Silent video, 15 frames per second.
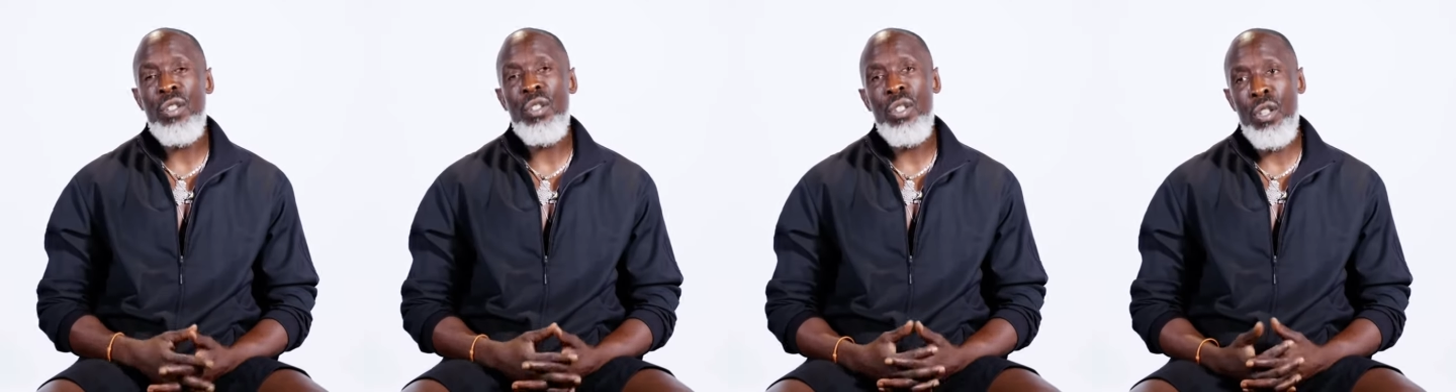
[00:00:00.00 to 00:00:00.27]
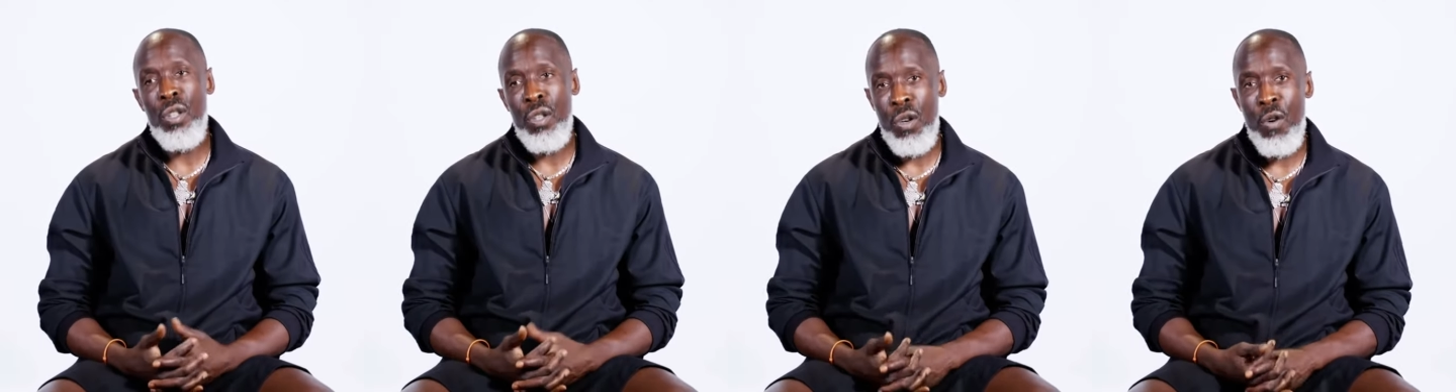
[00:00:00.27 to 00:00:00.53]

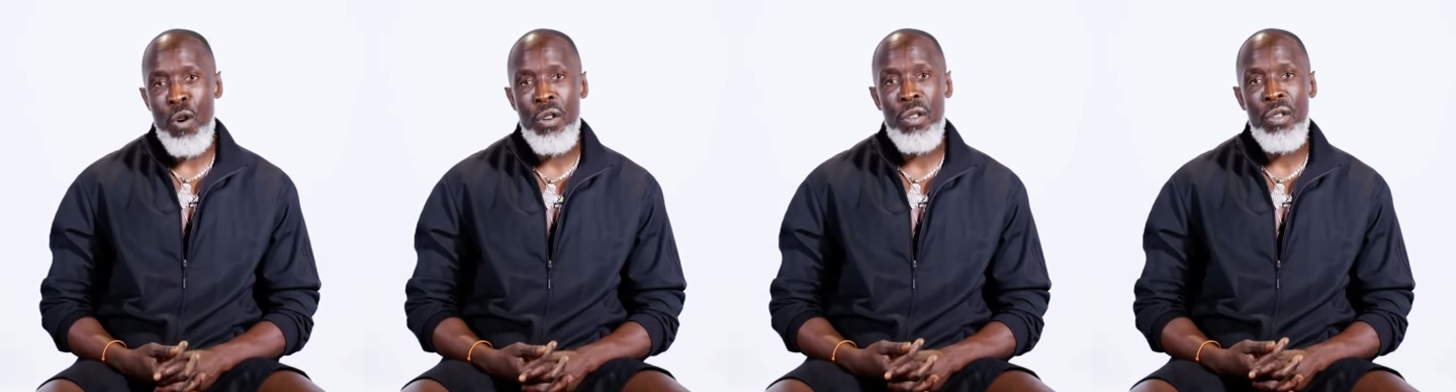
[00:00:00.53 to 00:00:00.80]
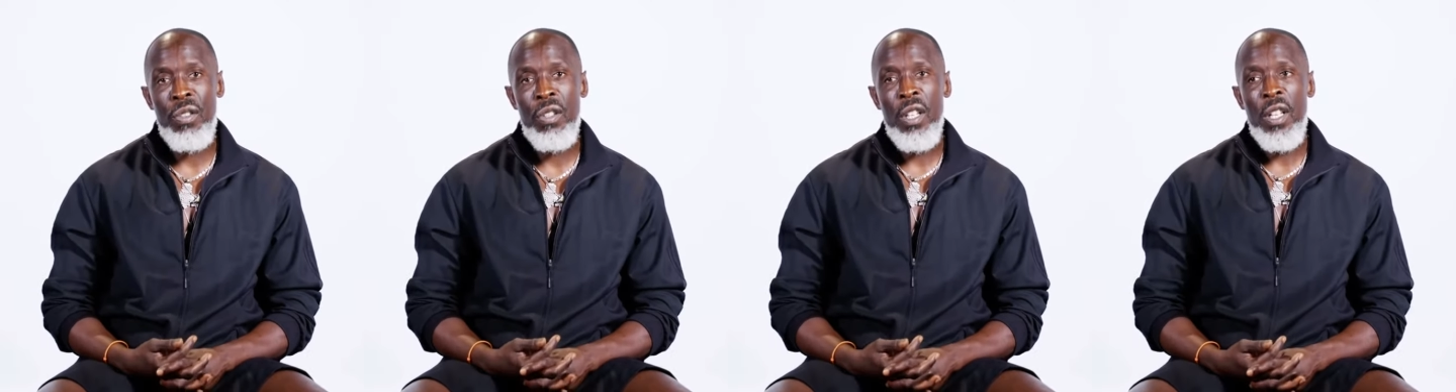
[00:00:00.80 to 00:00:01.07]
to the
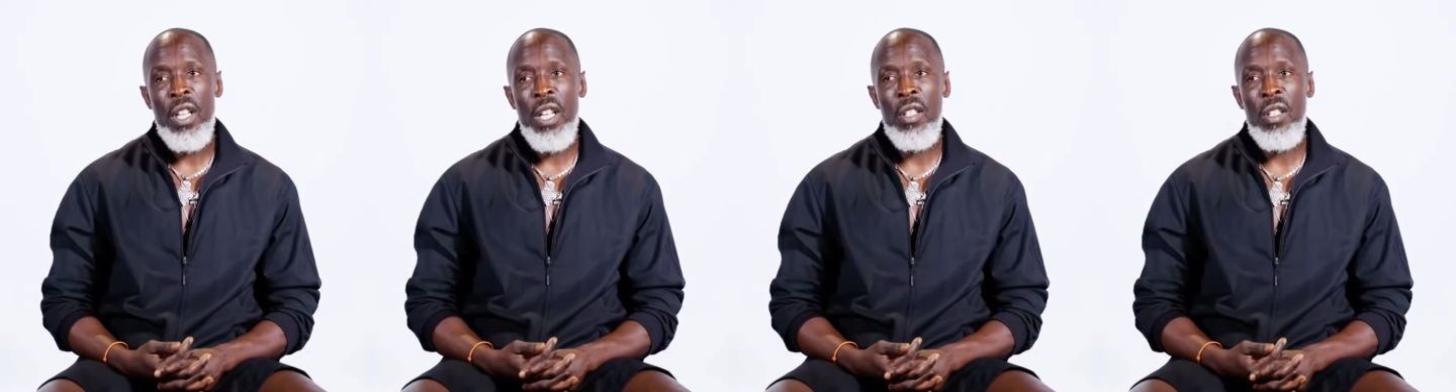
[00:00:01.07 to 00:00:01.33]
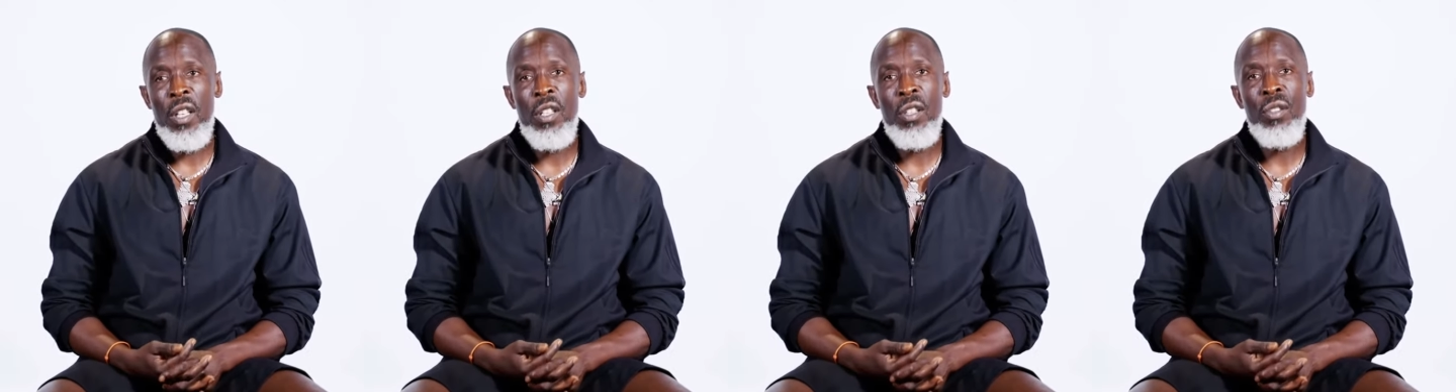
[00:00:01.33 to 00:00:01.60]
corners in
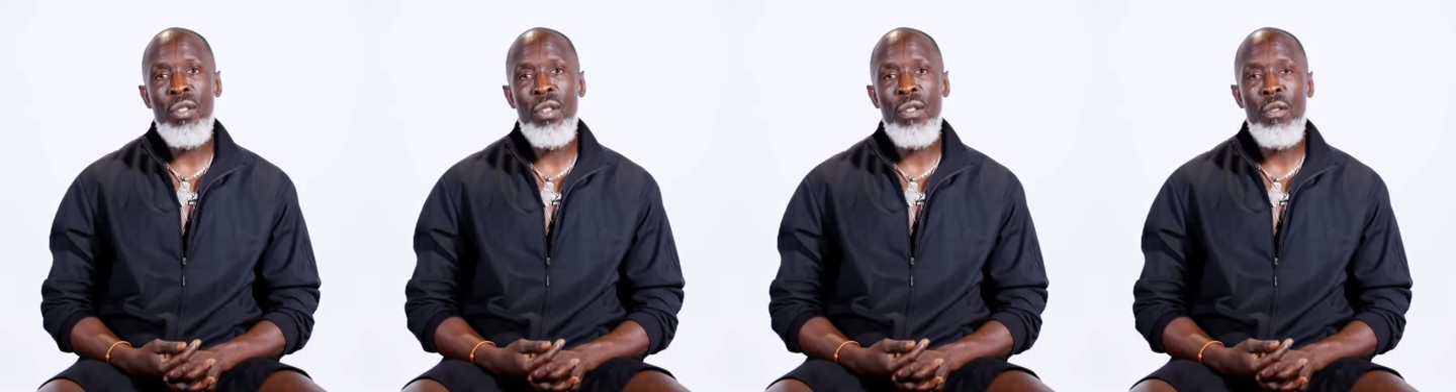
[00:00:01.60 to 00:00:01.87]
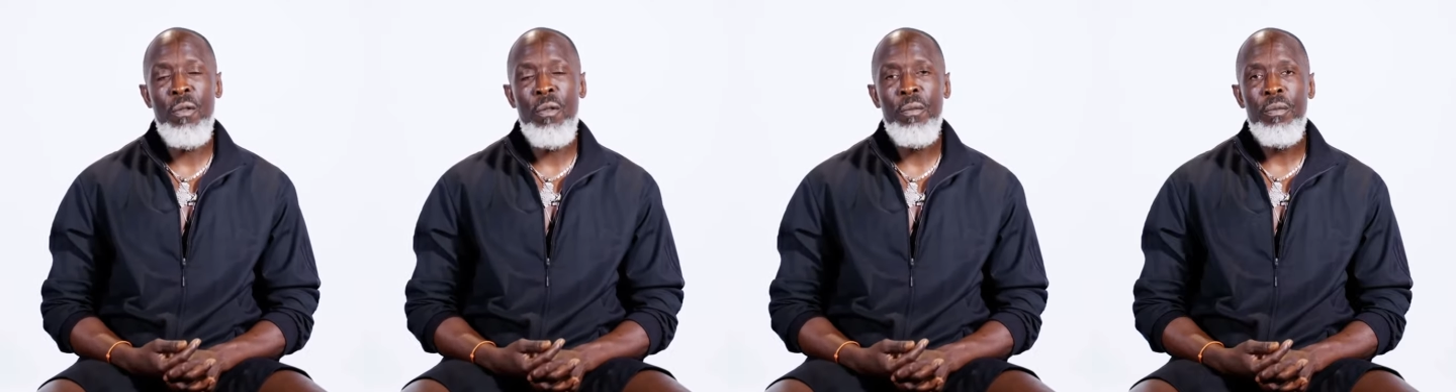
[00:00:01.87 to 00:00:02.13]
season
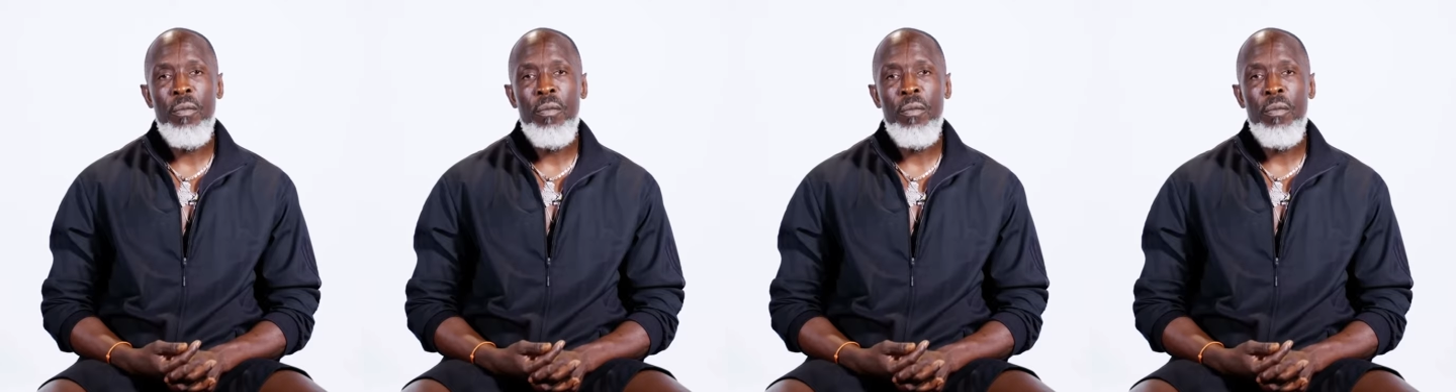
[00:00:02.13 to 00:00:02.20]
two,